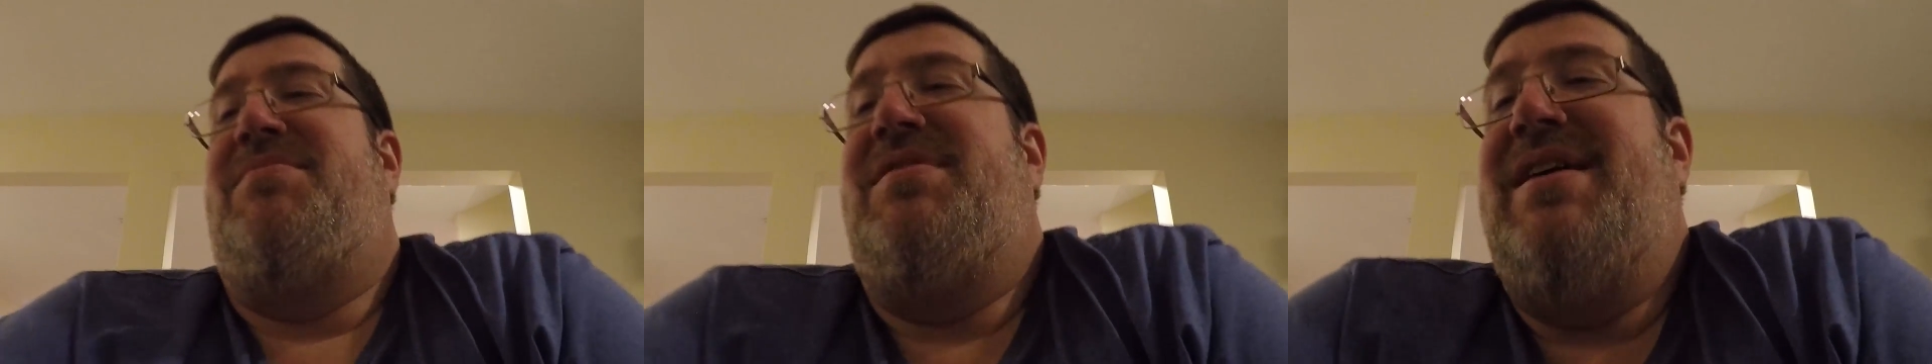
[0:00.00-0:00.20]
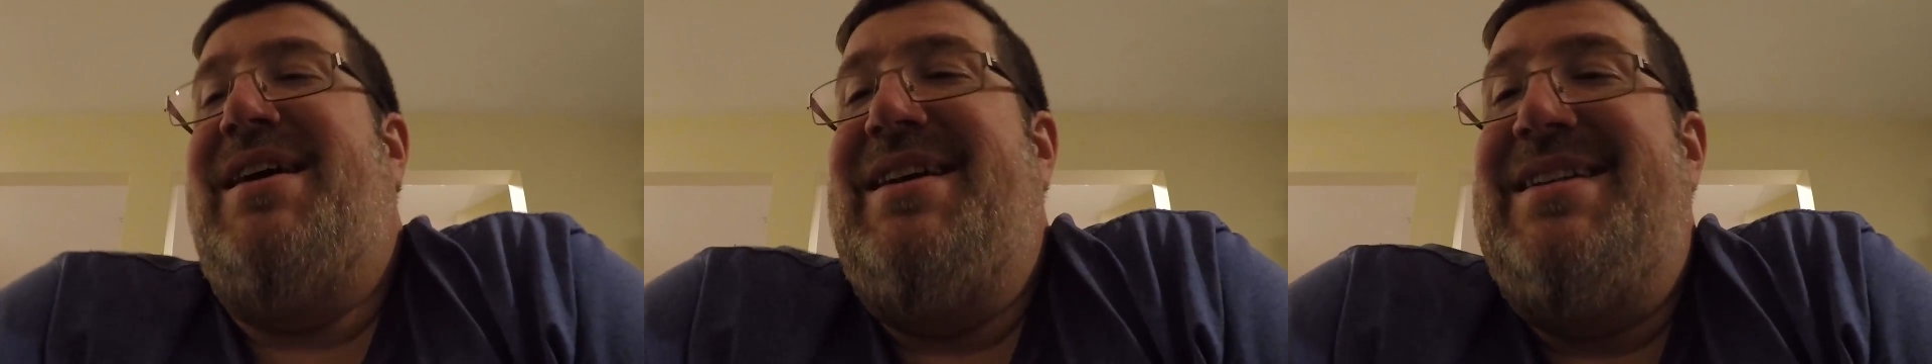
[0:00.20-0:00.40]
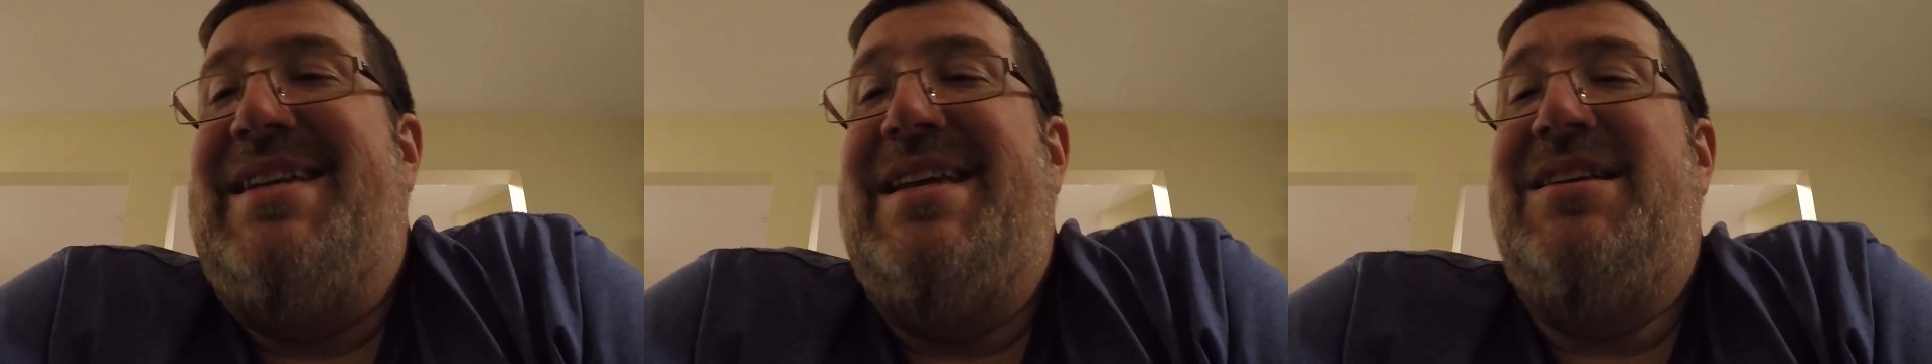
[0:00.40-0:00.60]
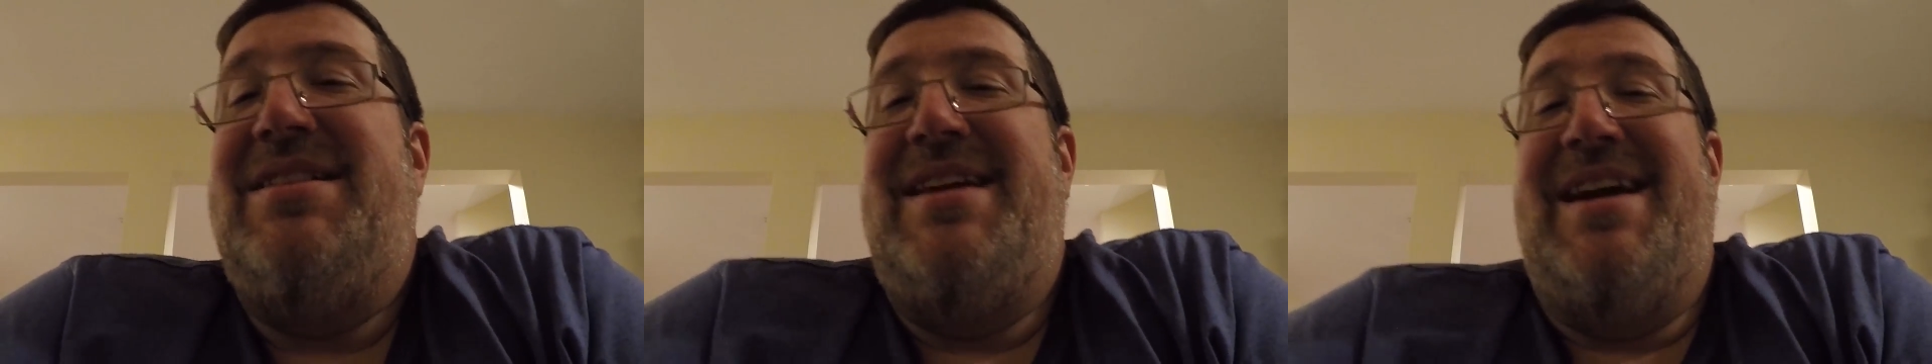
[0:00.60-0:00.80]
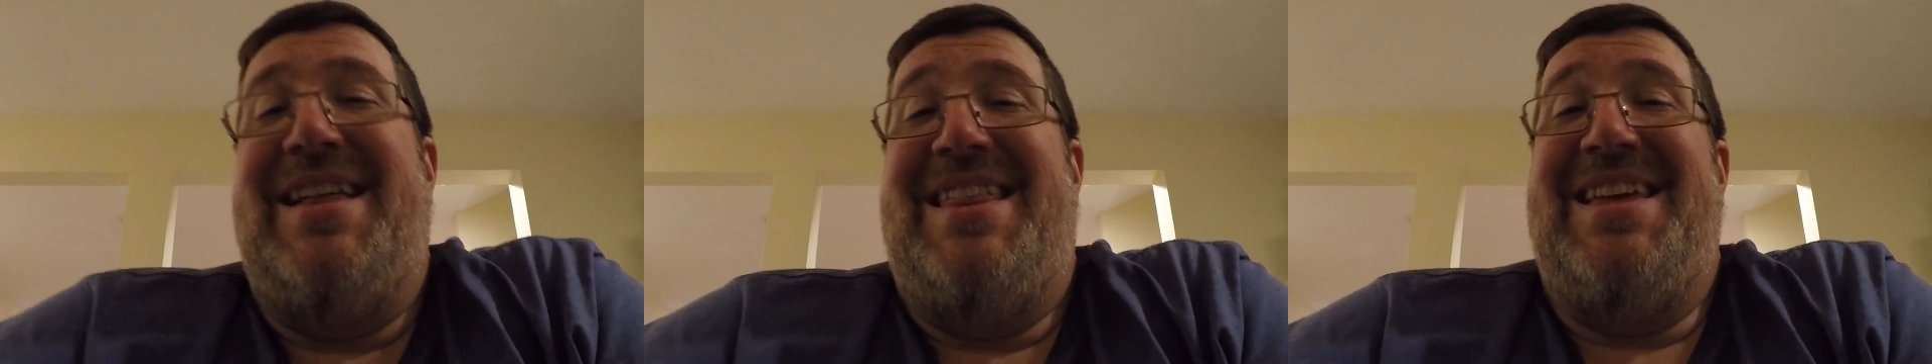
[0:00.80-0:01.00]

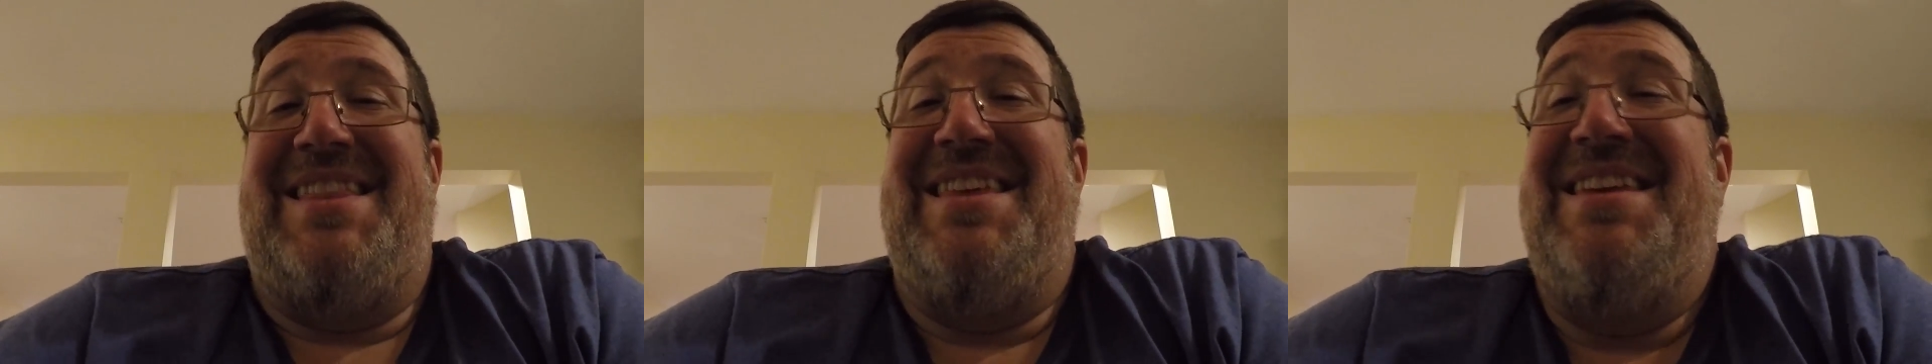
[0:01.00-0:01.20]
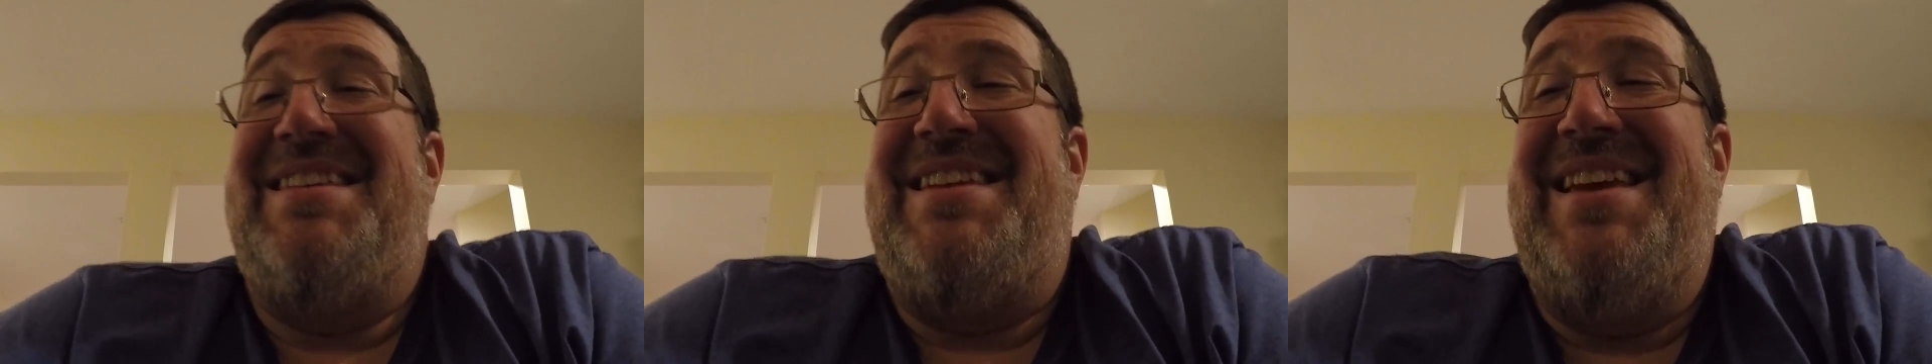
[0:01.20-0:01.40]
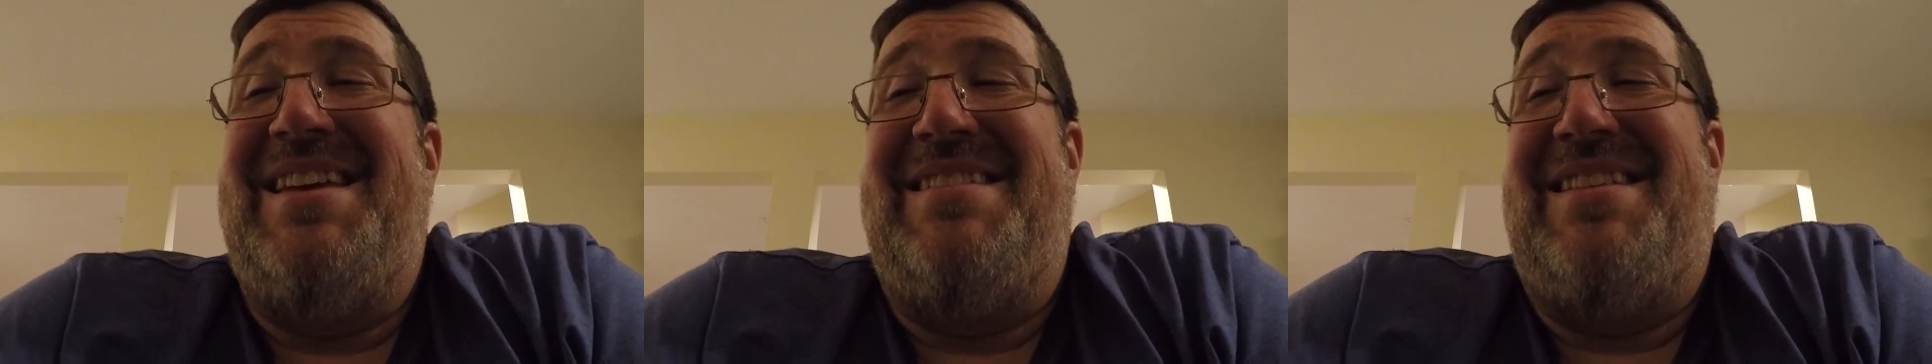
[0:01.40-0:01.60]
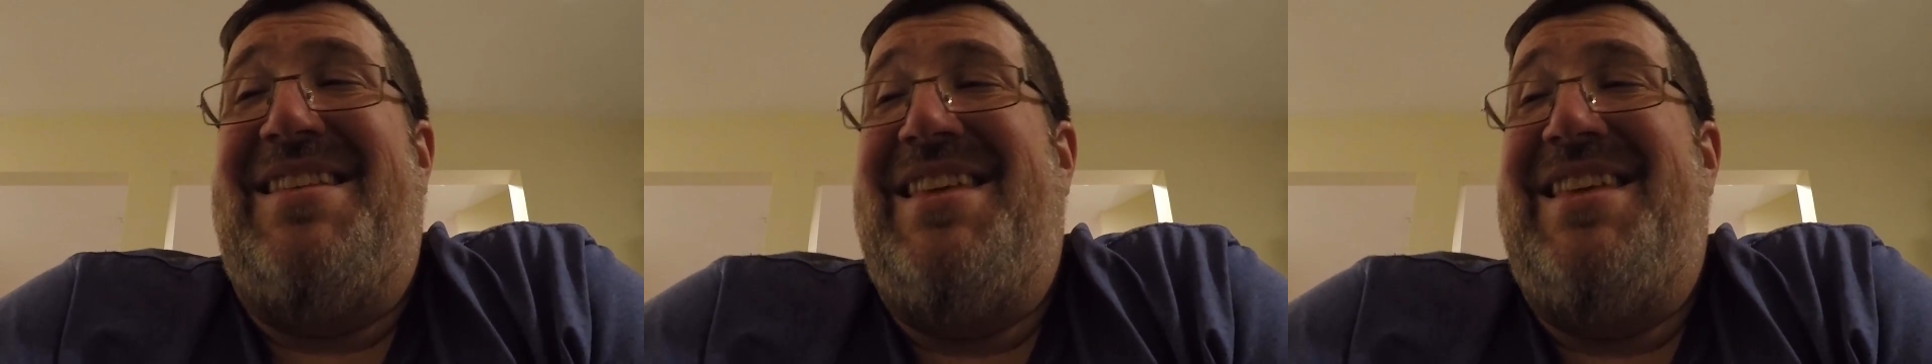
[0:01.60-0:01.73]
ideally i think these days